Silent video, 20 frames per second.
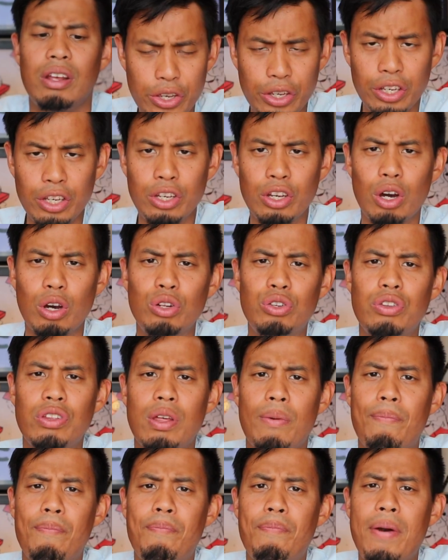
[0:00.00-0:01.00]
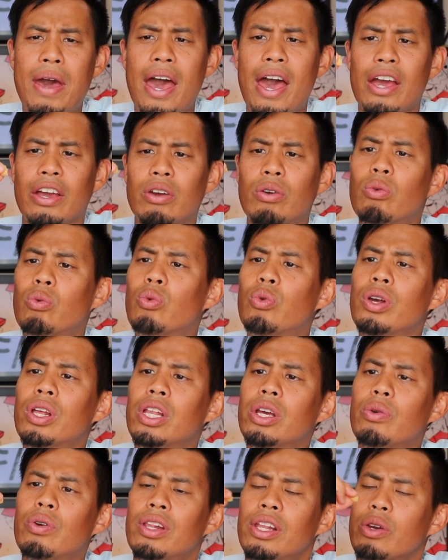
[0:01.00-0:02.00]
You can go through the bag
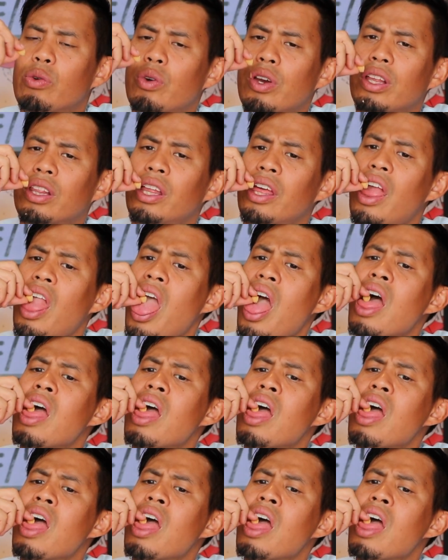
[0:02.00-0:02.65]
really, really quickly.